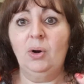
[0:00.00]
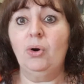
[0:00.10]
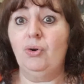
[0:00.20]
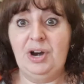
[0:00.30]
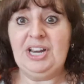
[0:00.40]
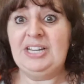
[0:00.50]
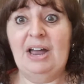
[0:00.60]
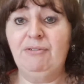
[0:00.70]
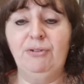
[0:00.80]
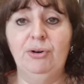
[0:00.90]
already
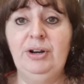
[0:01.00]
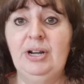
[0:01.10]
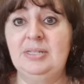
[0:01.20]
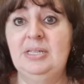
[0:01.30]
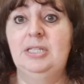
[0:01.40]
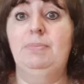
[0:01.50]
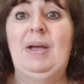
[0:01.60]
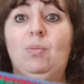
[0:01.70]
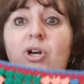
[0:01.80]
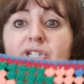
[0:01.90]
done for it because this has
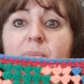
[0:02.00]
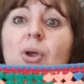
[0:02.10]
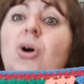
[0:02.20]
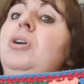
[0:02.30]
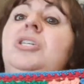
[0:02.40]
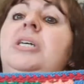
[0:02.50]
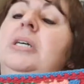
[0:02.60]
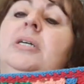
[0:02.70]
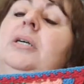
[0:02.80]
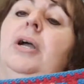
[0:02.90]
been washed and blocked.
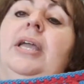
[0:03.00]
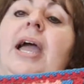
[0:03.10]
Okay,